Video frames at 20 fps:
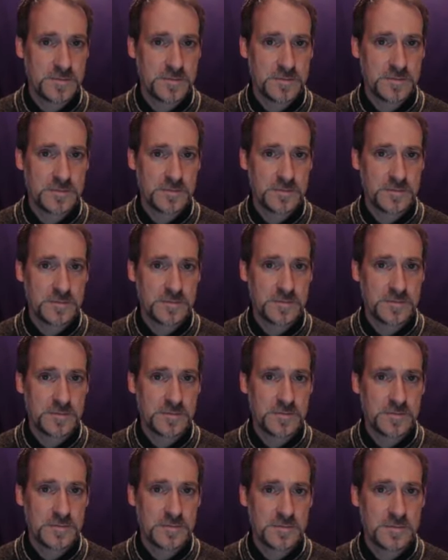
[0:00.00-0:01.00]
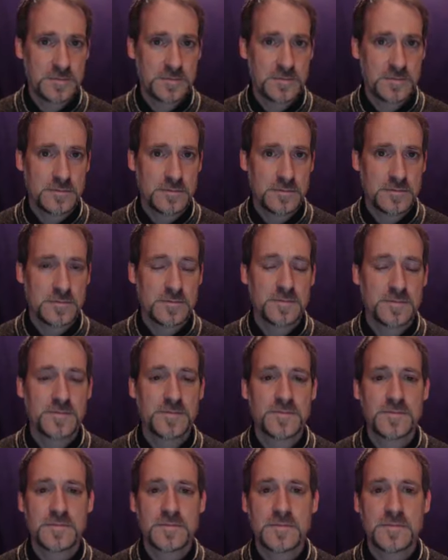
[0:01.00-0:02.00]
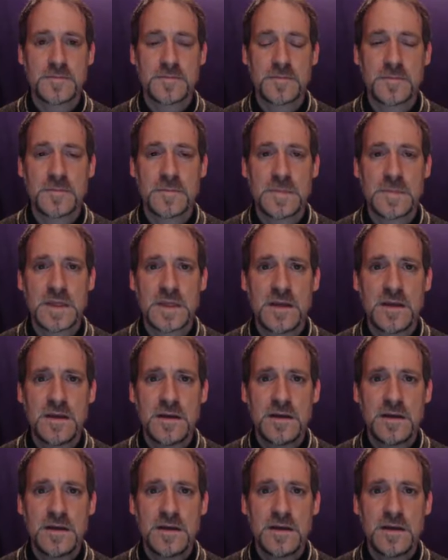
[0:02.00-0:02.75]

(no one is talking)